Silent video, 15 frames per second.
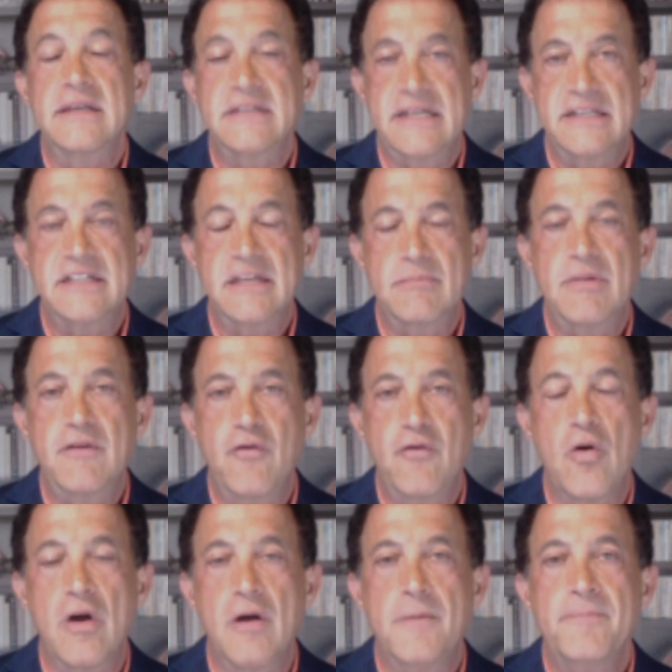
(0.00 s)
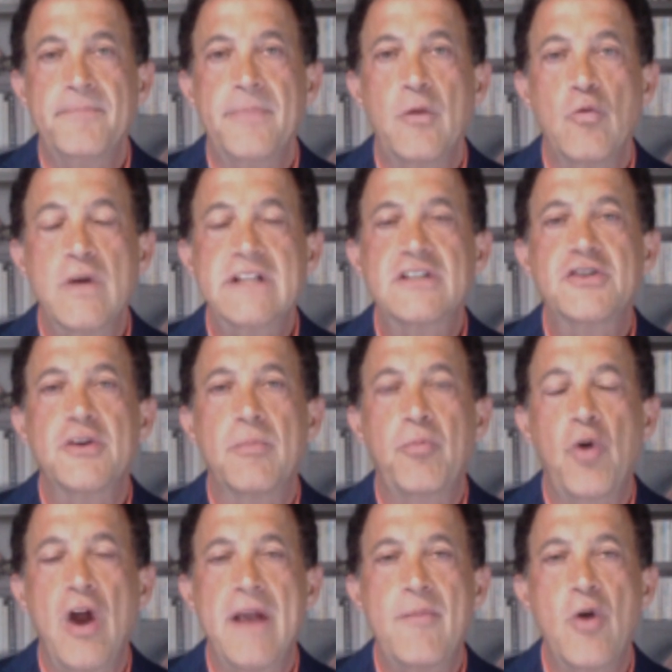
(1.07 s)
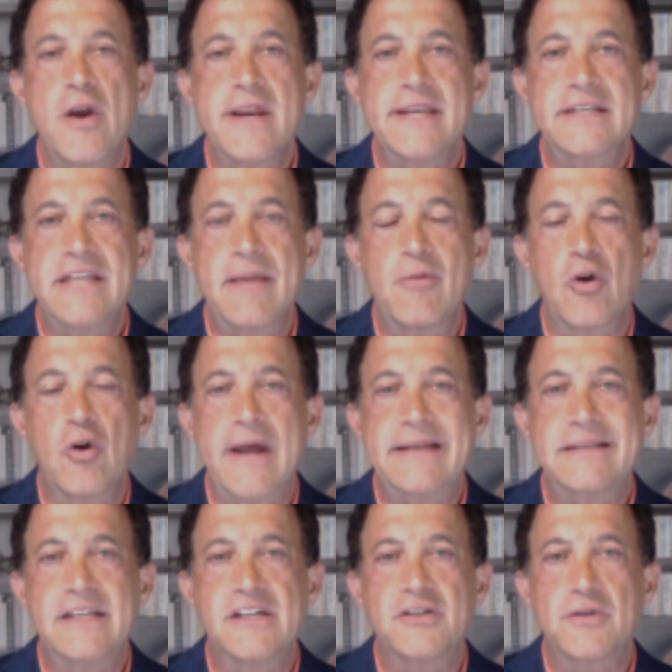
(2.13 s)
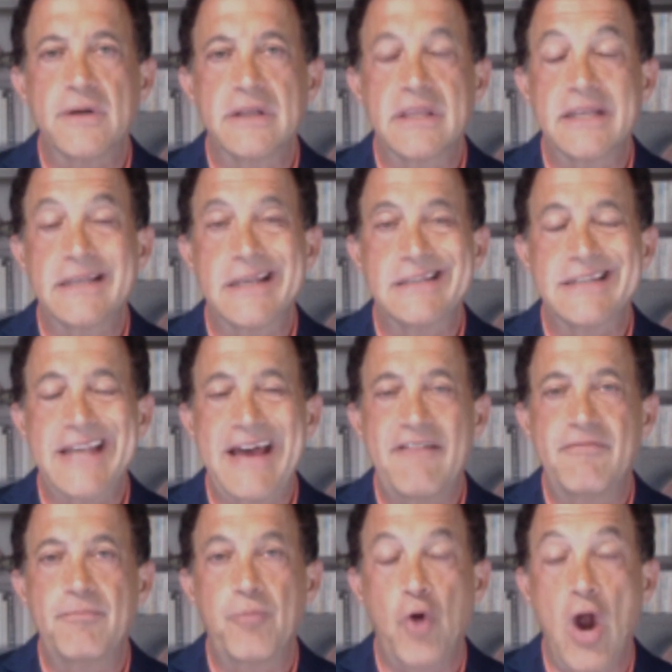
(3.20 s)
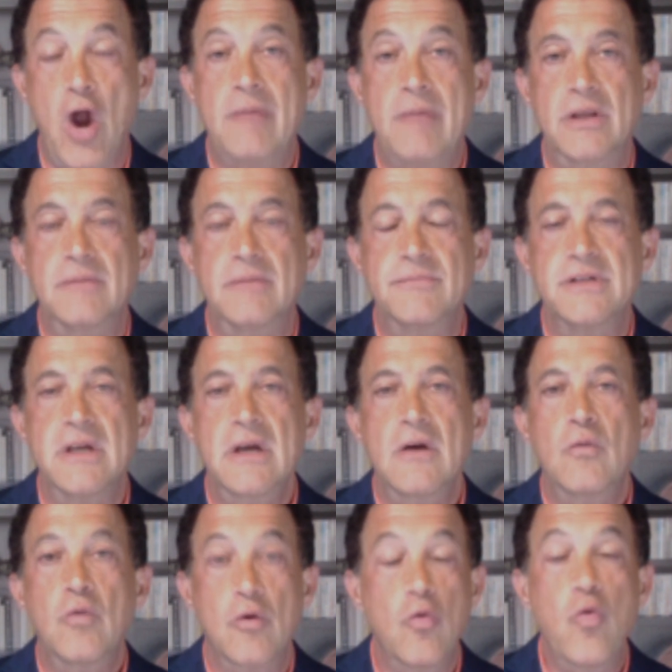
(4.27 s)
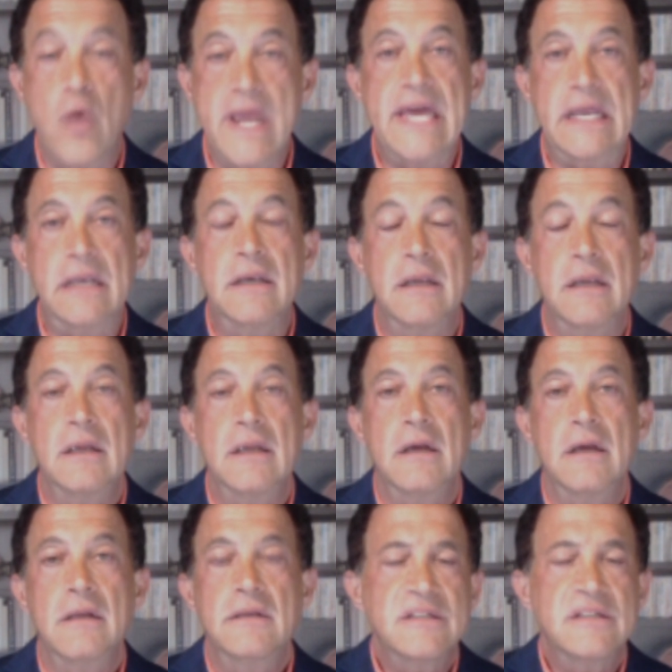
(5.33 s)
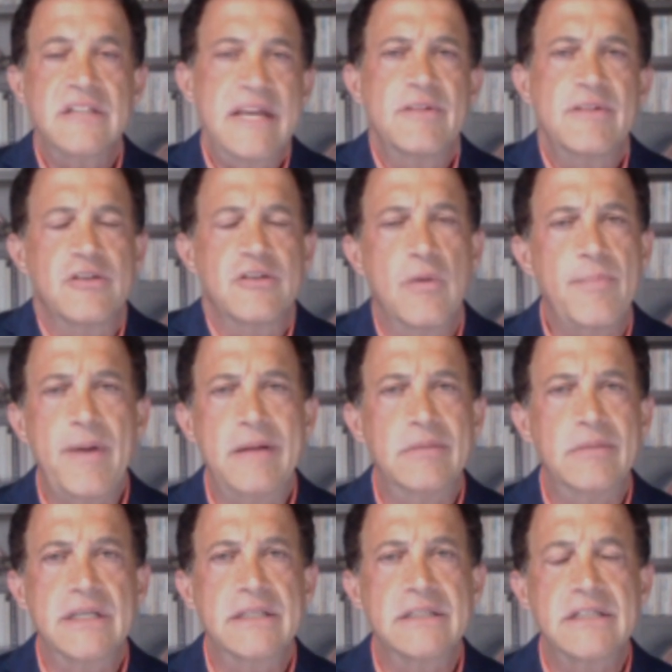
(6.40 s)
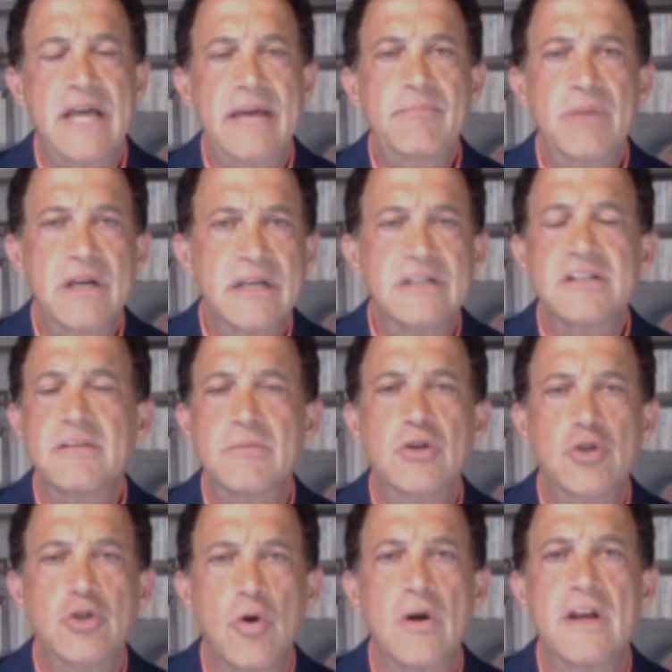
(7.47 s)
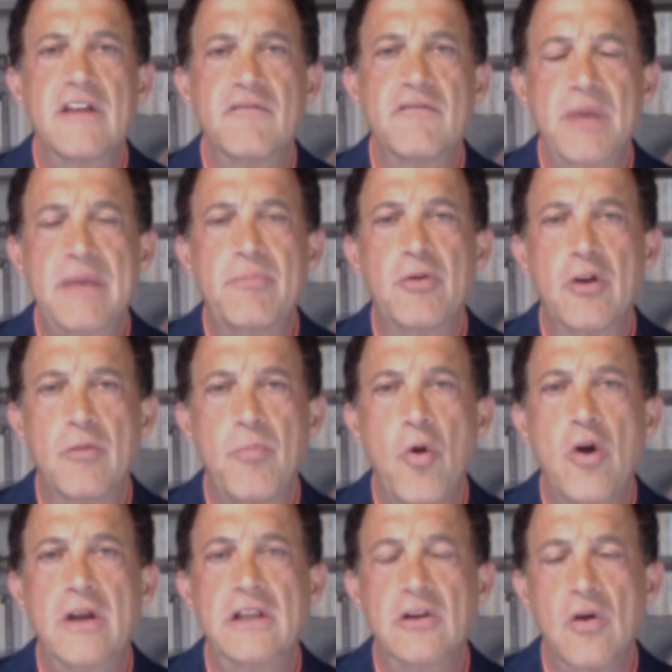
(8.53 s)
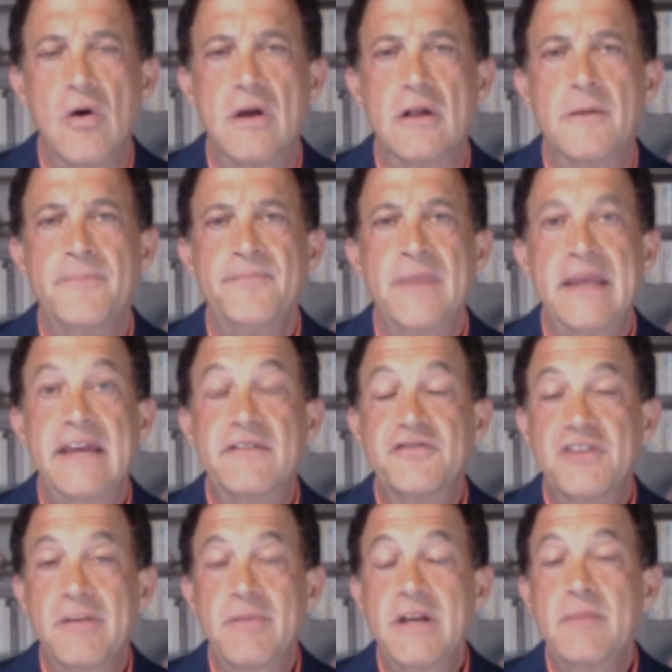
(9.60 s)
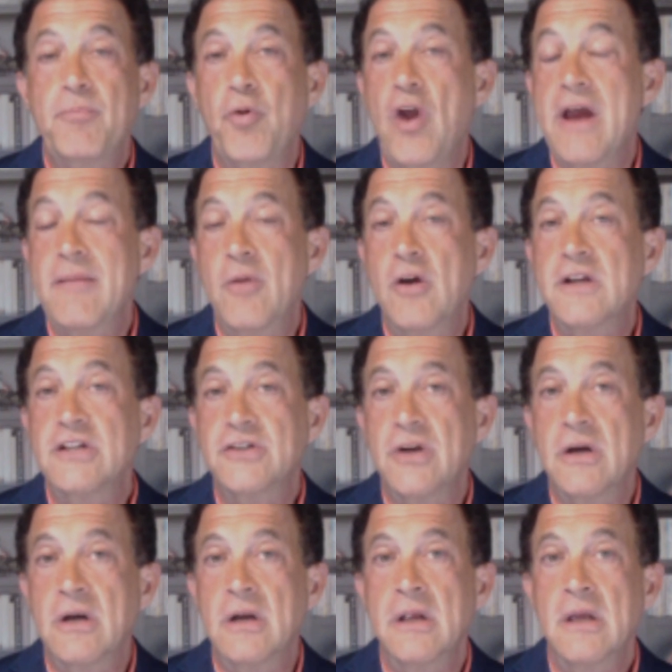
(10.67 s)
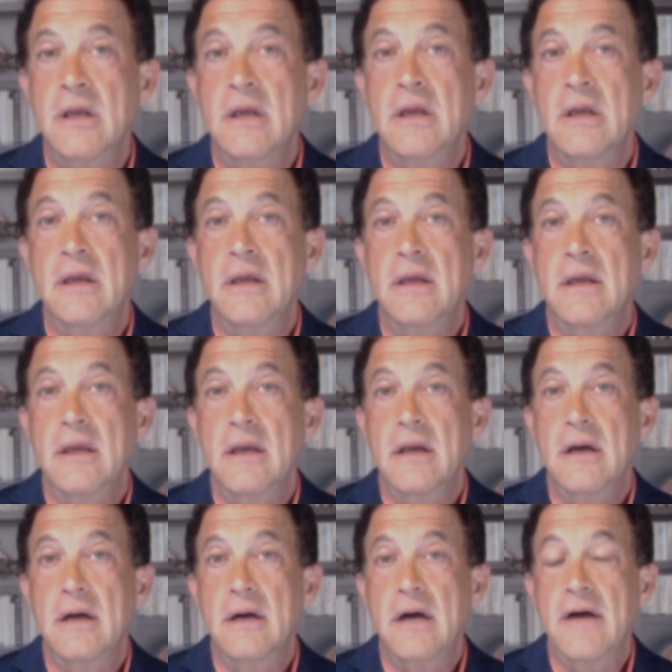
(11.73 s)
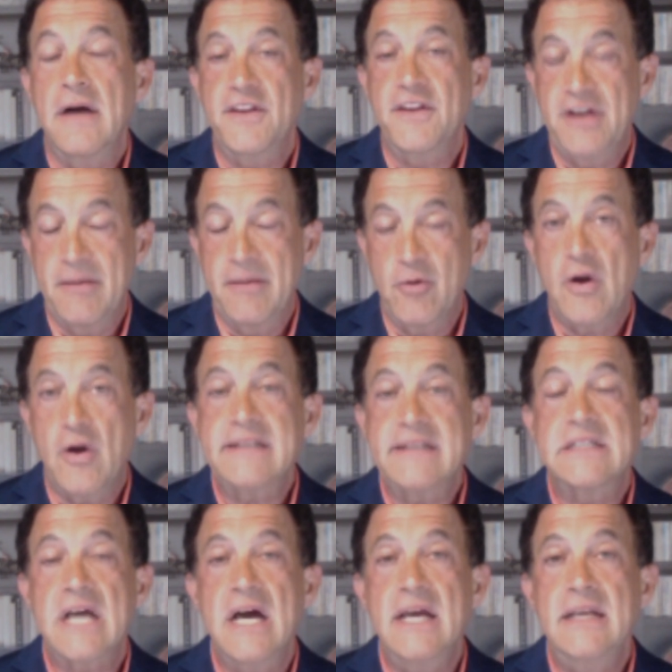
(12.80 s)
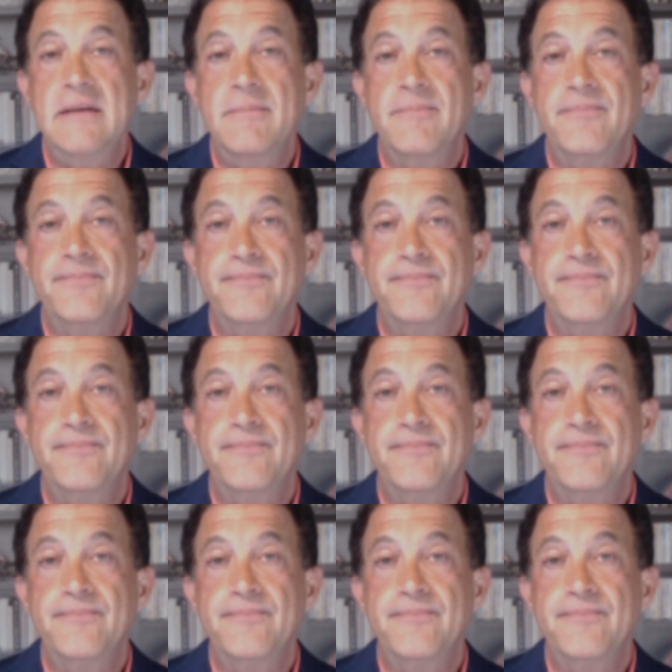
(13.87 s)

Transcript: as I said before, wins the primary in a Democrat district that doesn't have problems will win the same as the Republican side because the majority of people are party loyal. If somebody primaries her on the Democrat side